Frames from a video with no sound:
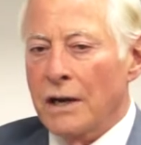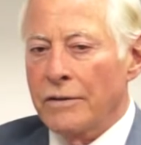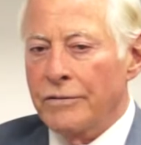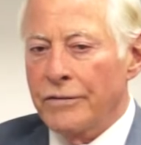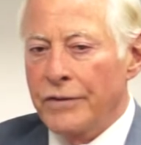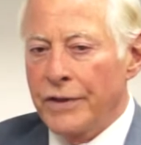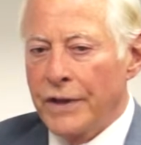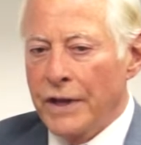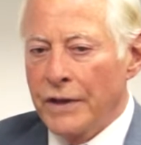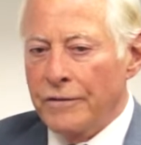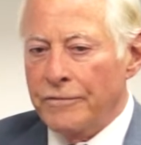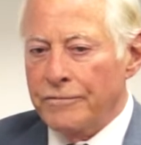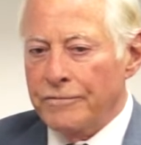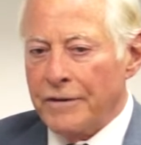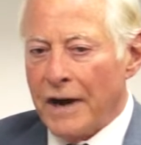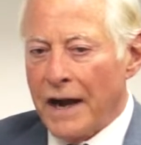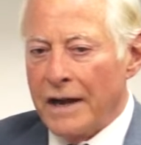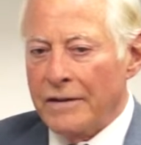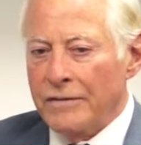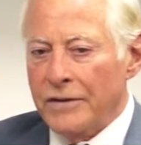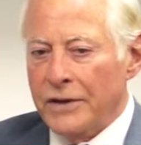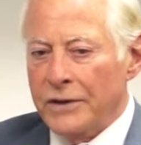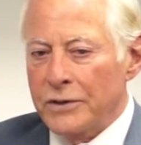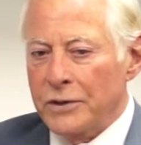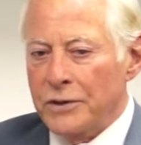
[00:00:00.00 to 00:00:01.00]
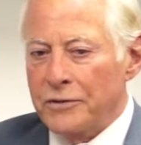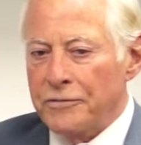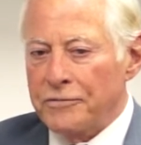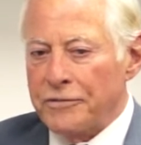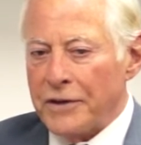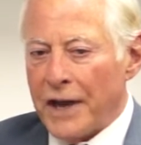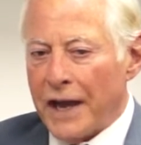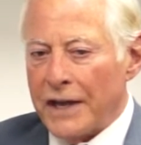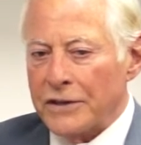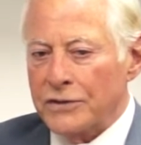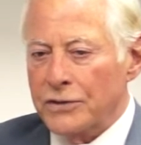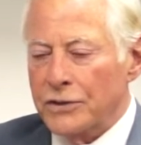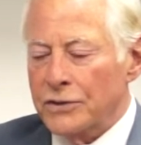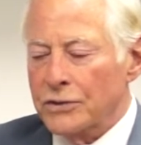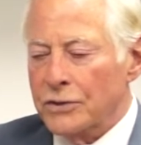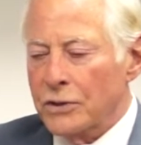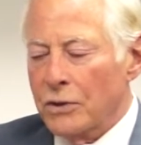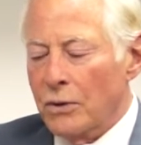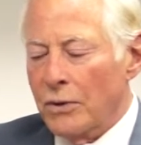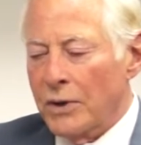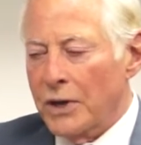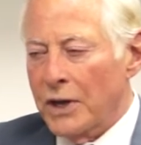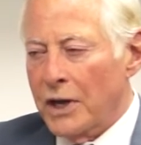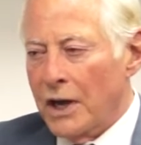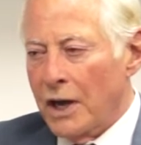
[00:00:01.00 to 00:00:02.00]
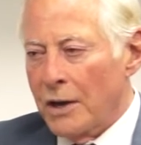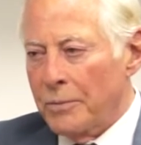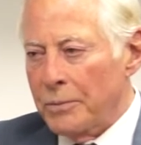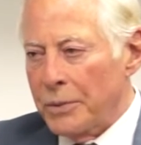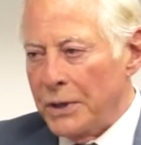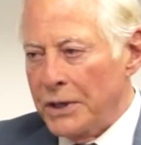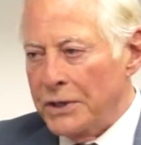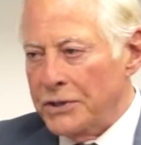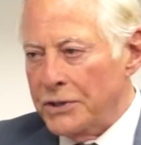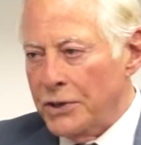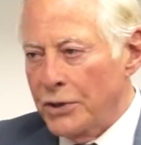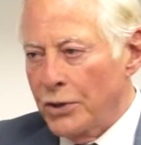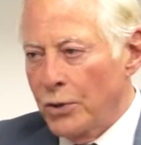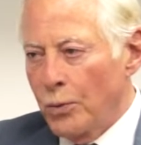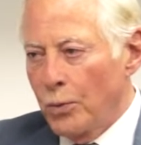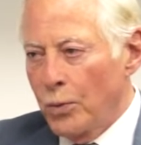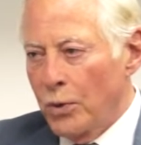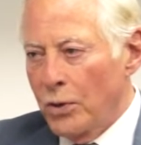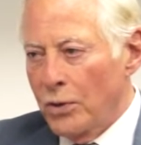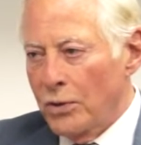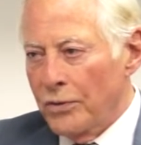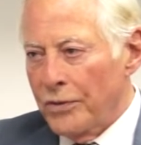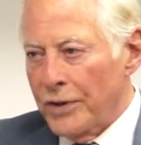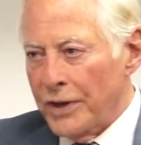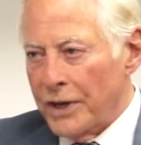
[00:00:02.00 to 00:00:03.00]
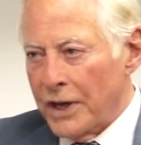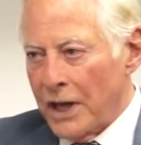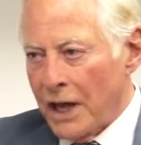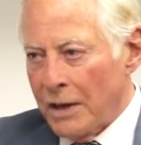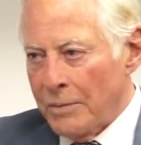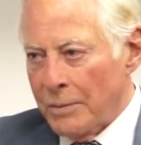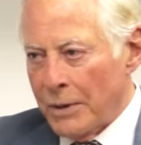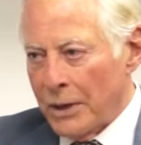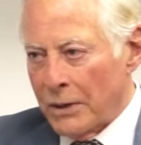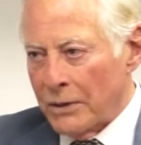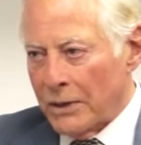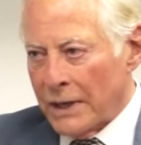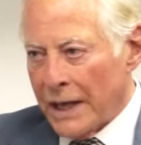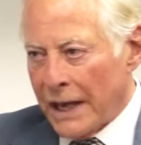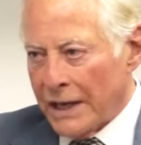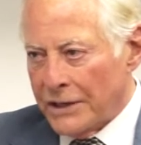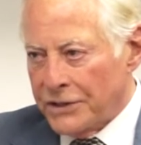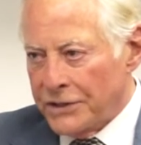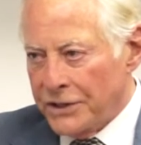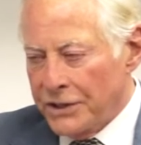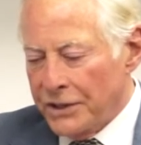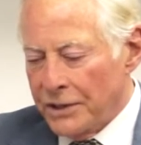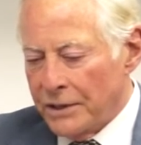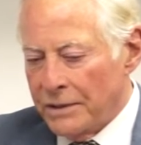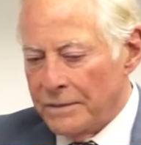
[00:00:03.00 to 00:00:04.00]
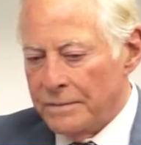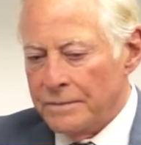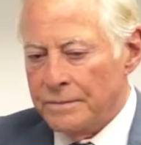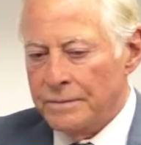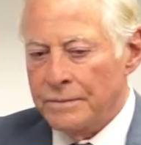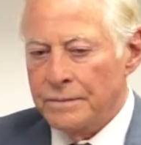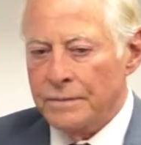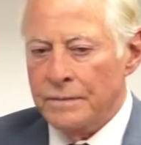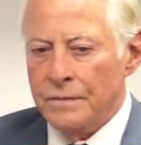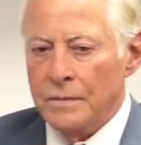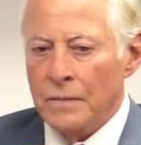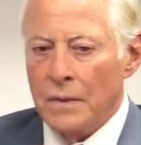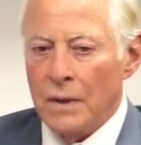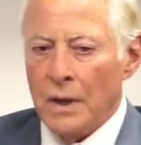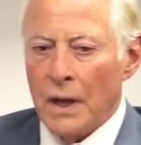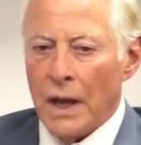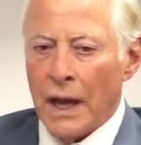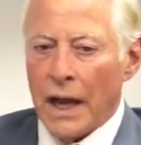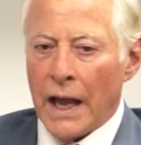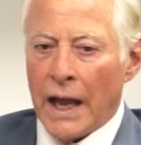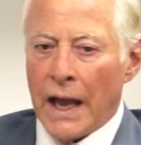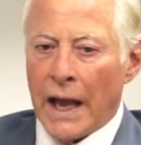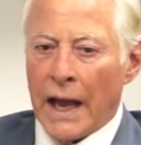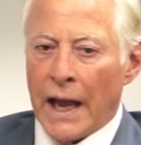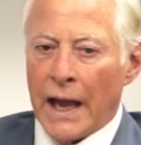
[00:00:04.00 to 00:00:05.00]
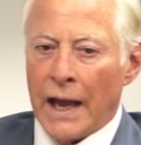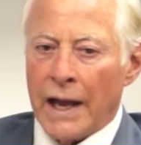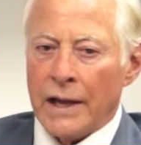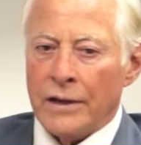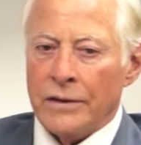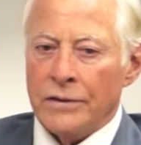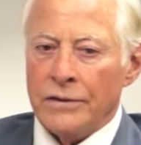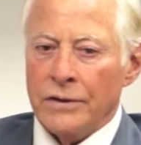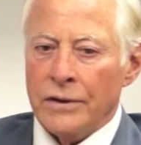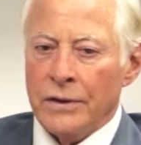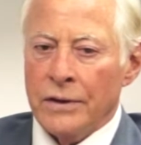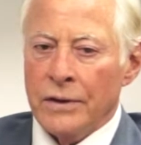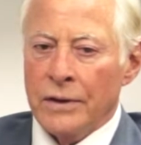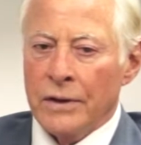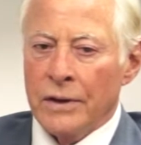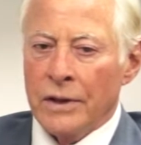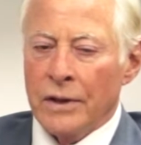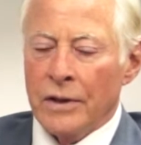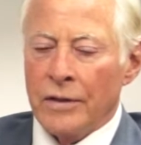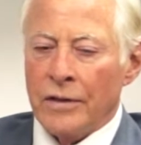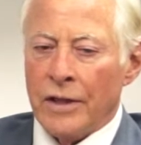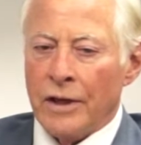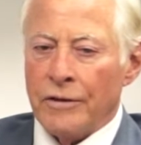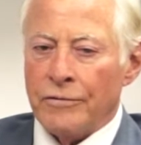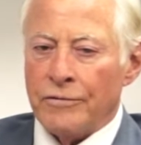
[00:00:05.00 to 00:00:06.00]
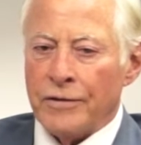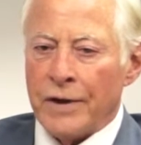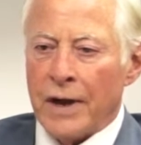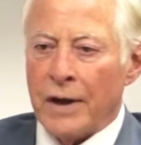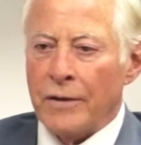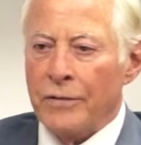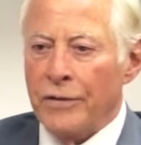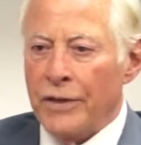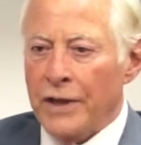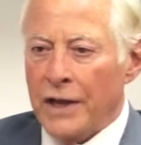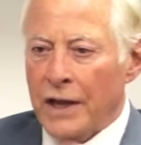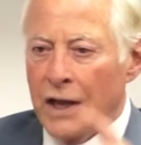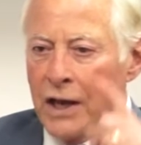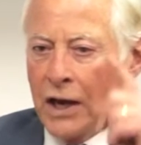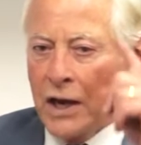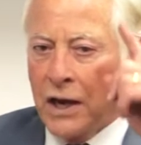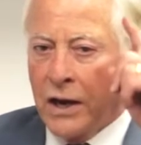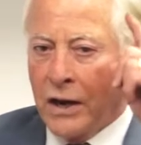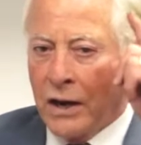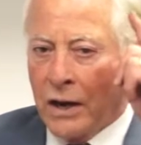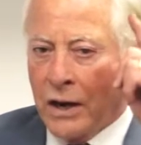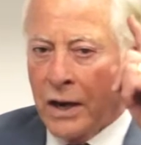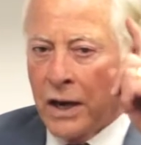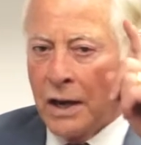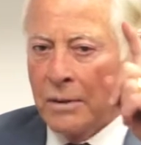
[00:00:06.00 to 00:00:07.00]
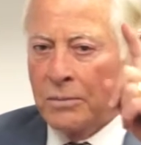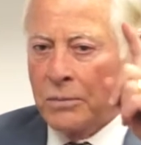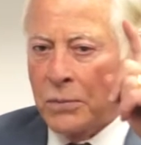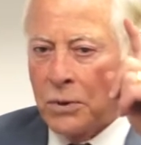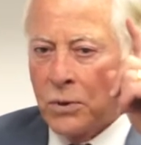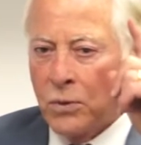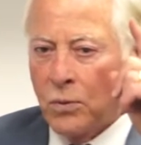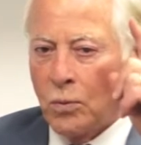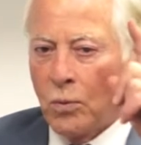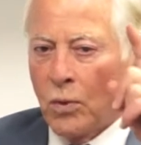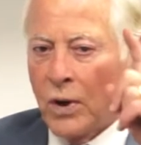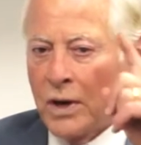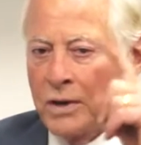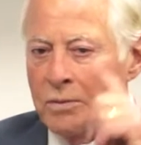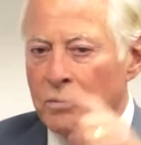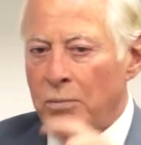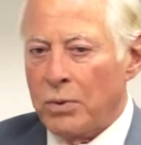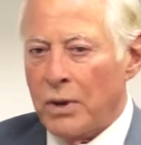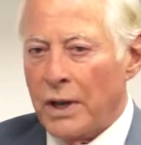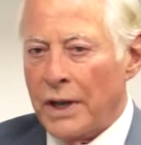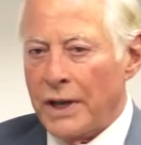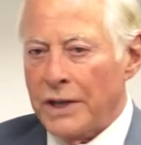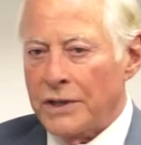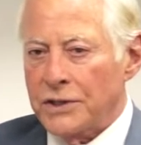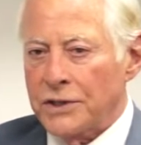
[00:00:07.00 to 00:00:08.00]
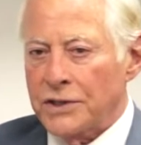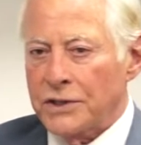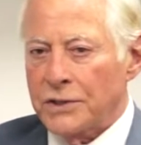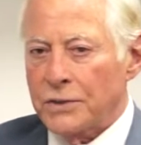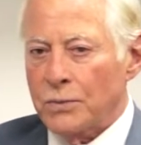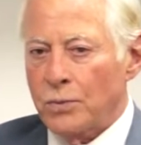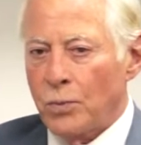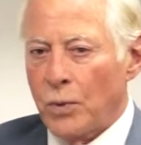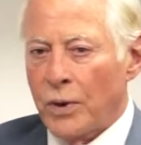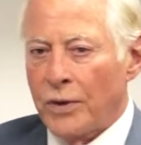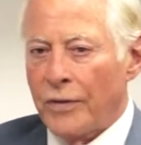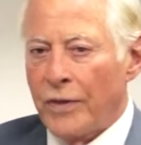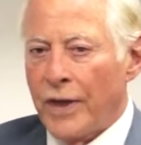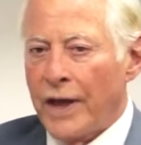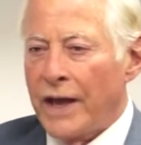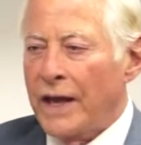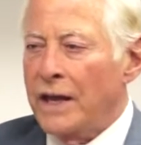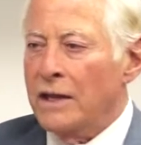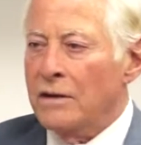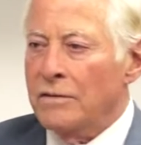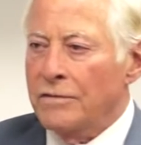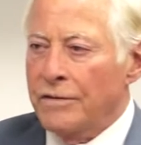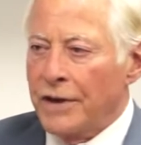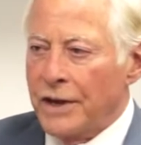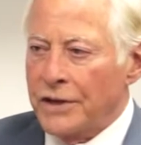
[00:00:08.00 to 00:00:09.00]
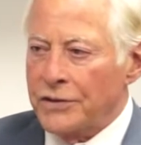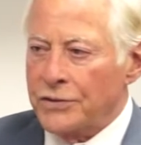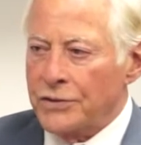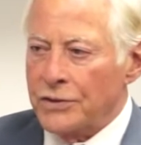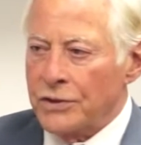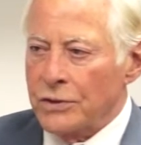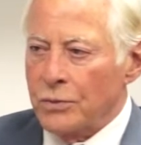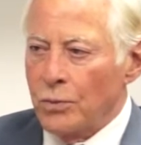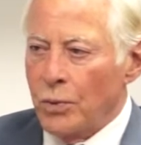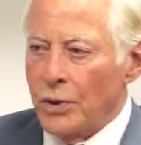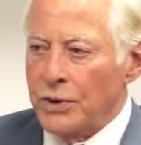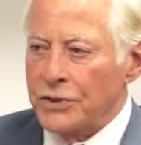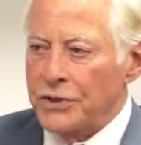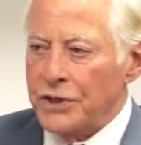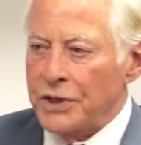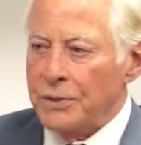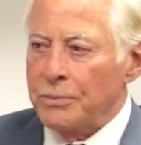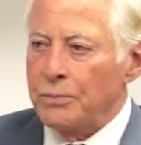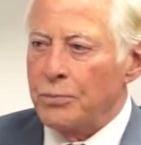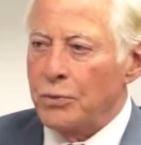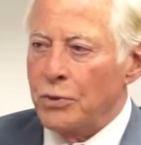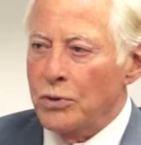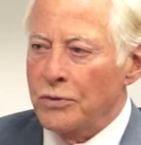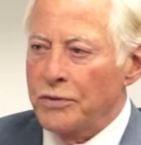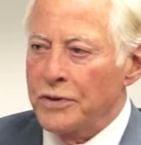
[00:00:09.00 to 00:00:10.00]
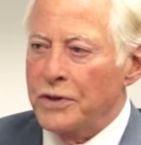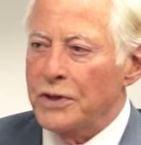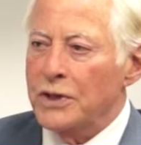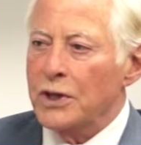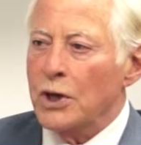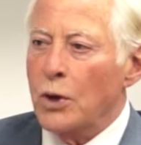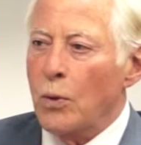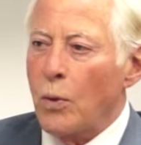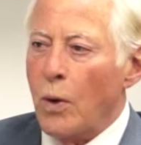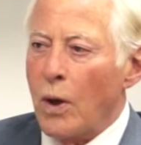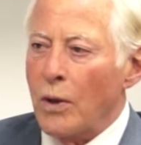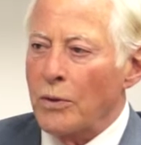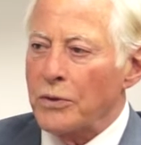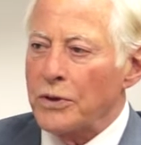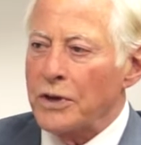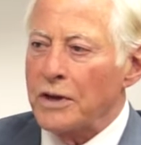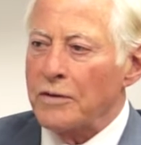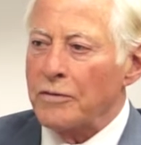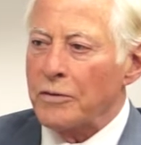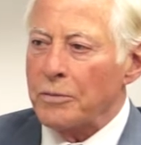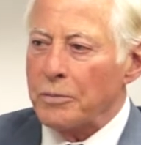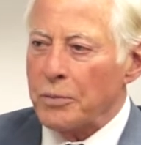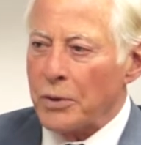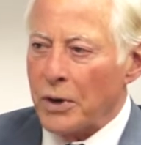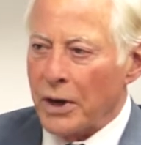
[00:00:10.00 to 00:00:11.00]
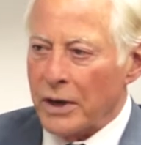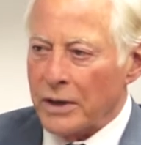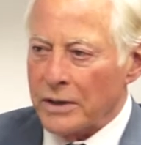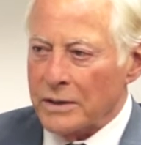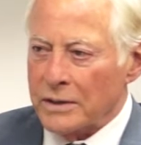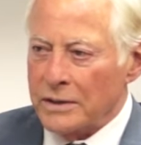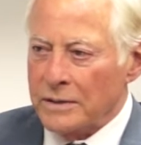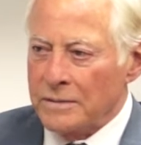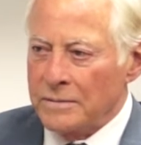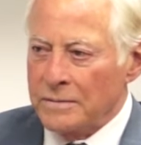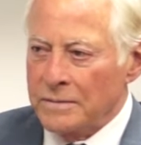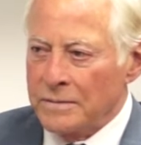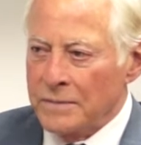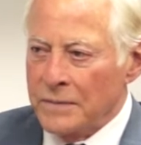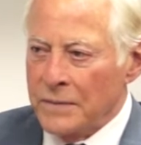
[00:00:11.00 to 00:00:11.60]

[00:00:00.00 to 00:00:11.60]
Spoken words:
of the 500 fastest growing companies in the world that came out last year. And they found the number 1 place where they invested was improving the quality of the product.